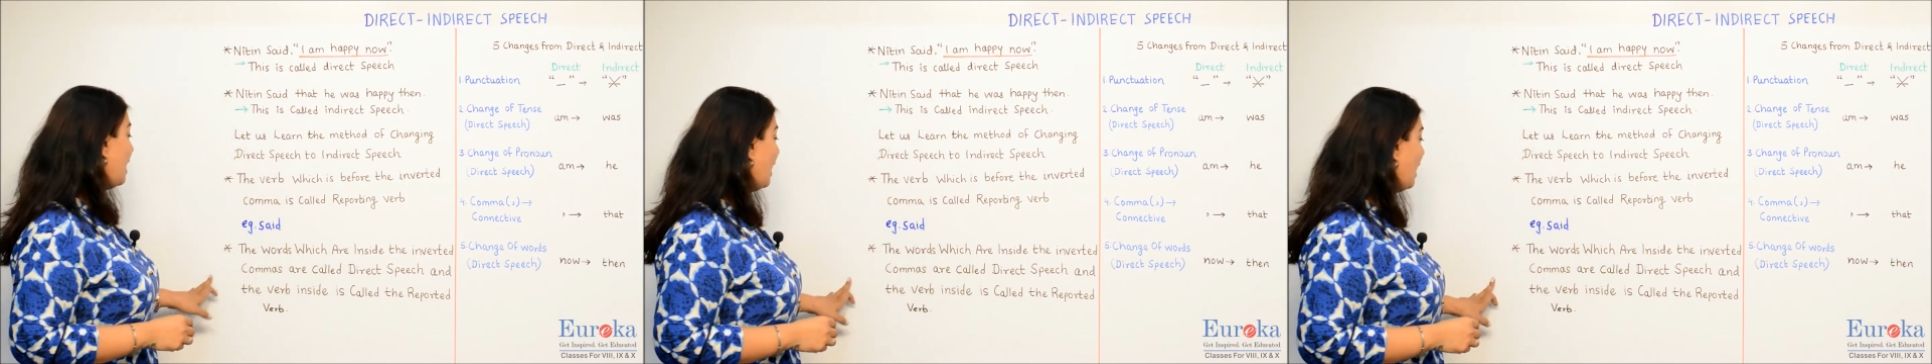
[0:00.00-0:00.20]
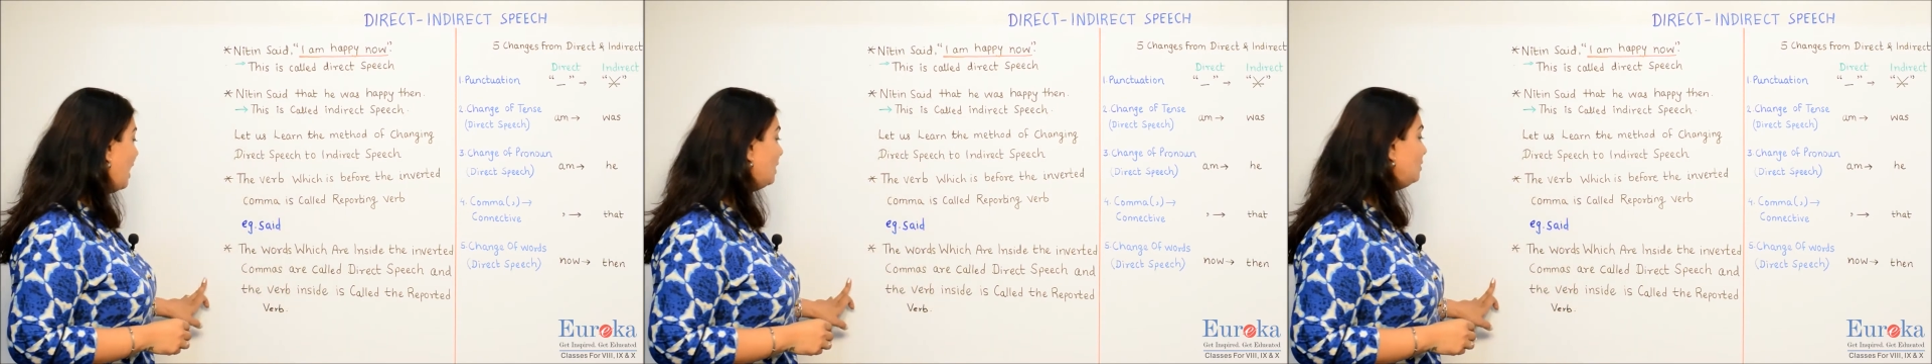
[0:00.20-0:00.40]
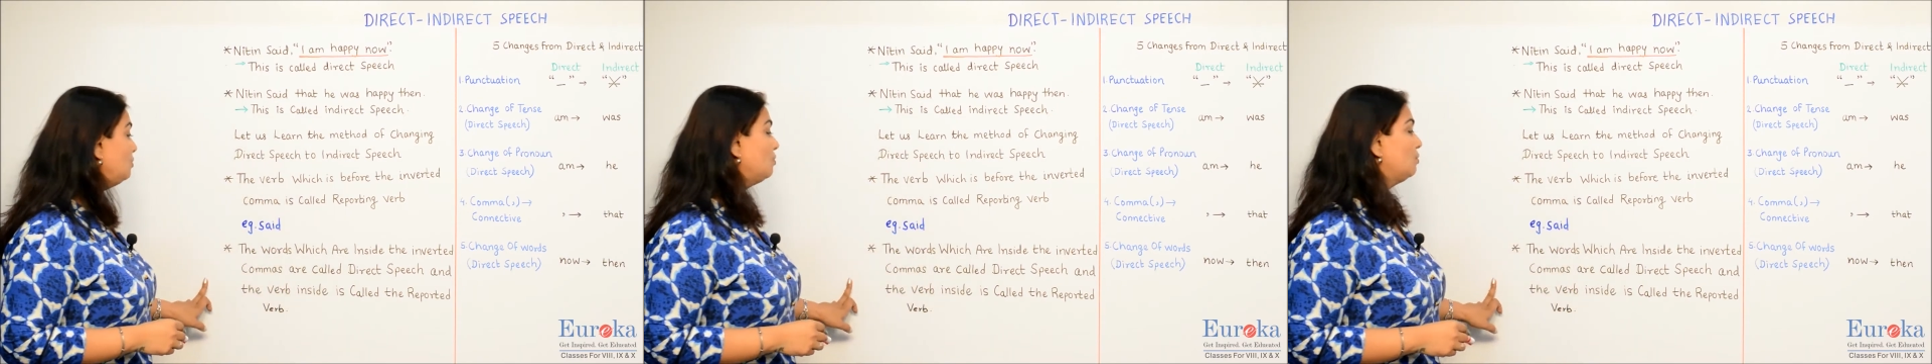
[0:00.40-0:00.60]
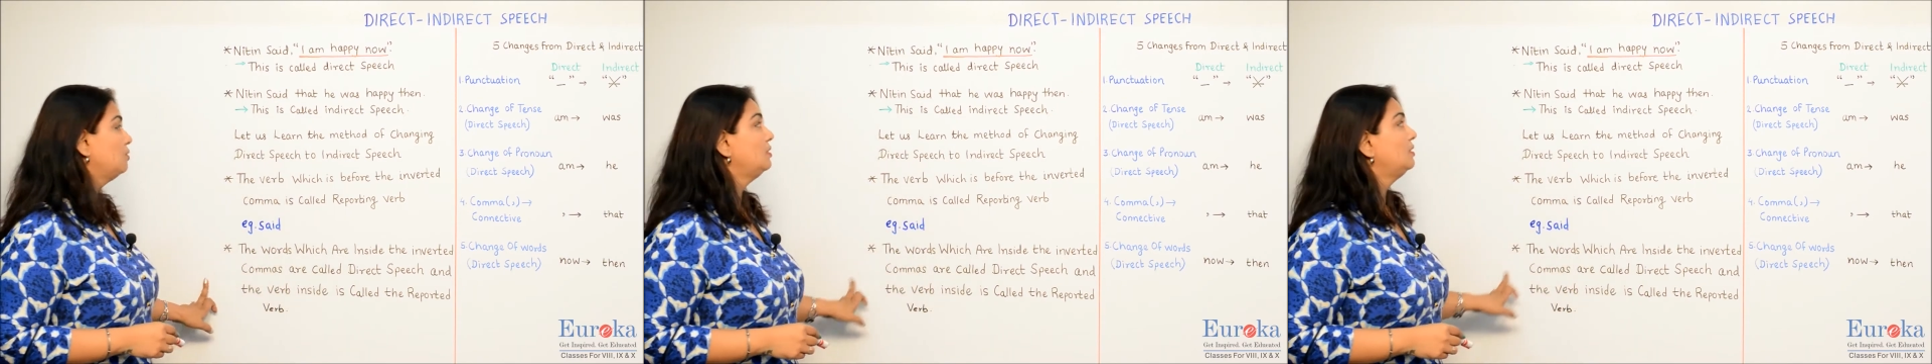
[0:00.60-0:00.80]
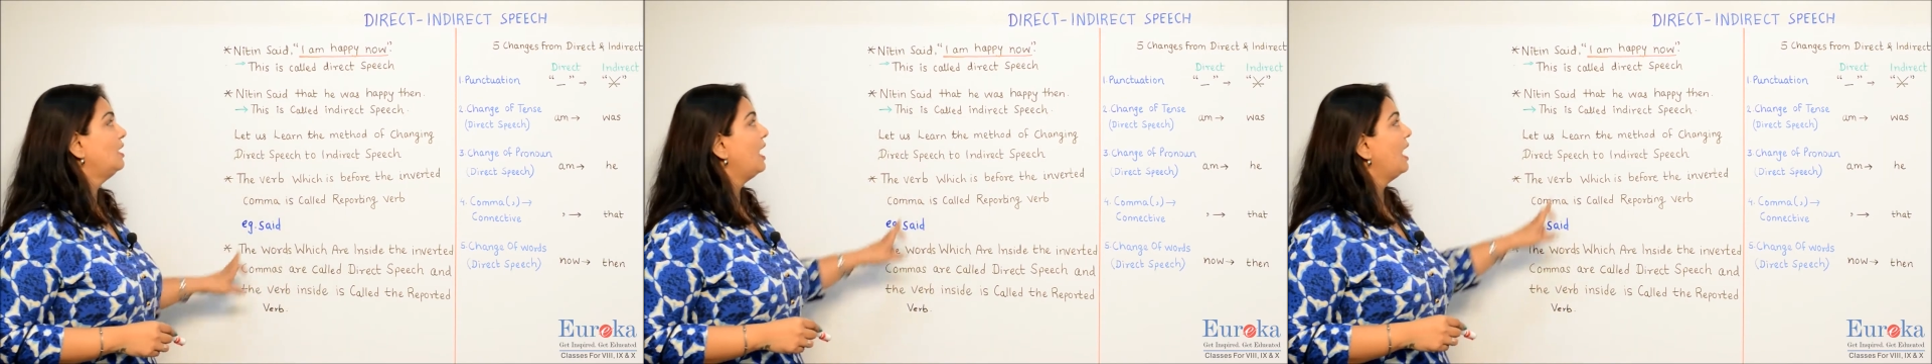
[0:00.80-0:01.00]
are
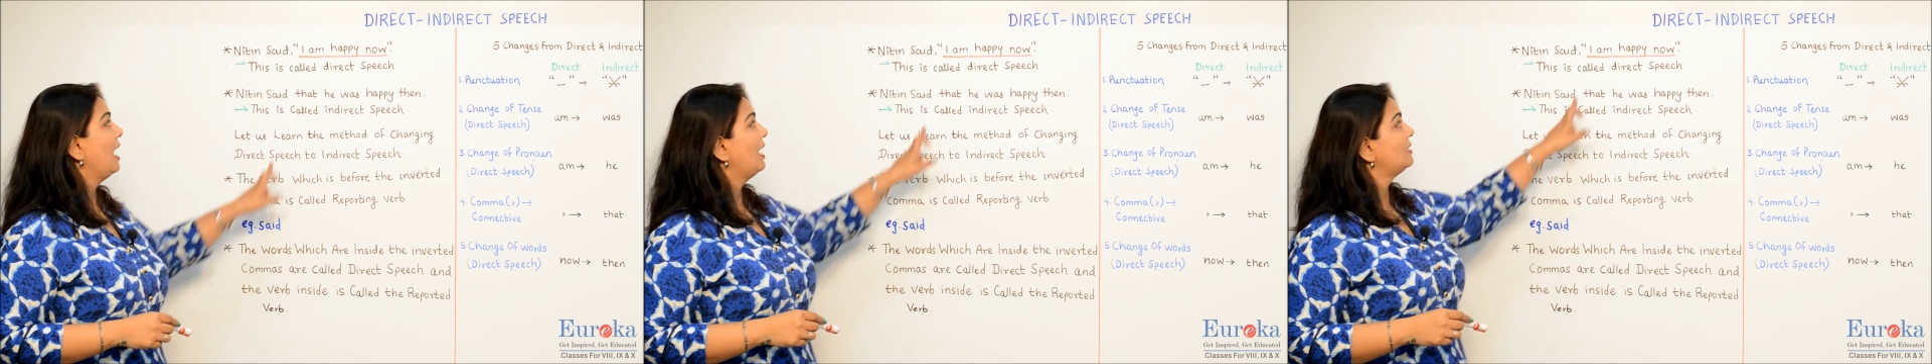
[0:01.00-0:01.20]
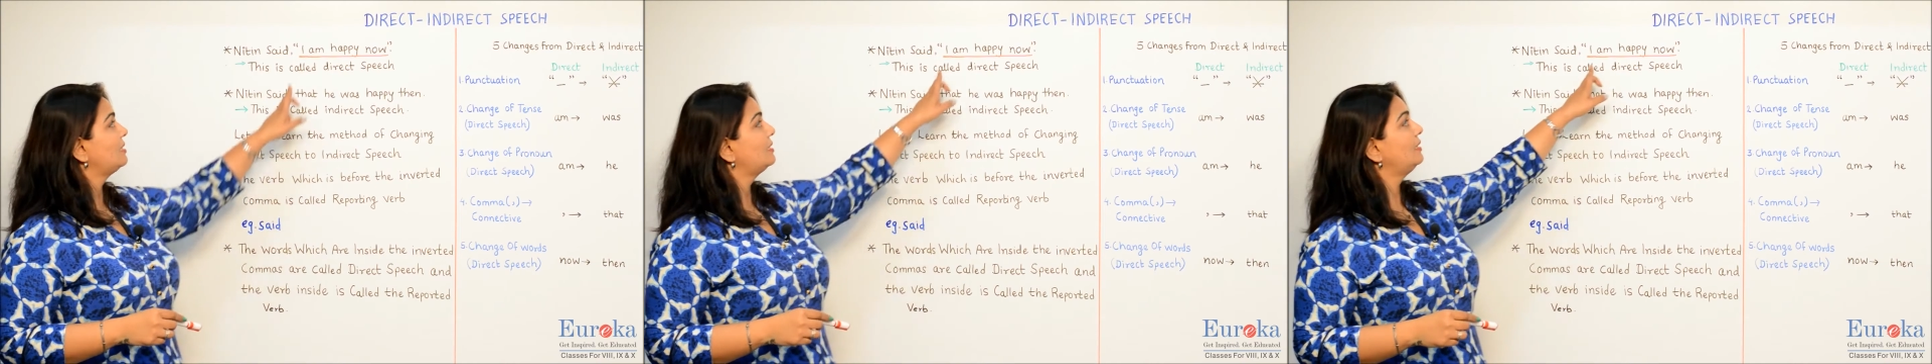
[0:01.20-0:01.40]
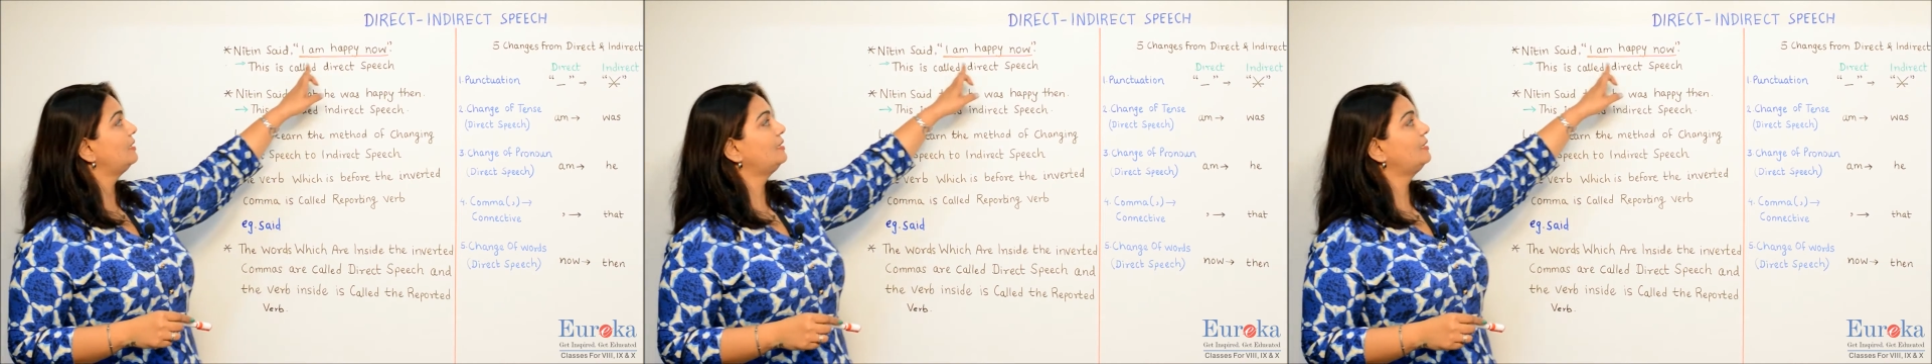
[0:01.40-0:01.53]
known as the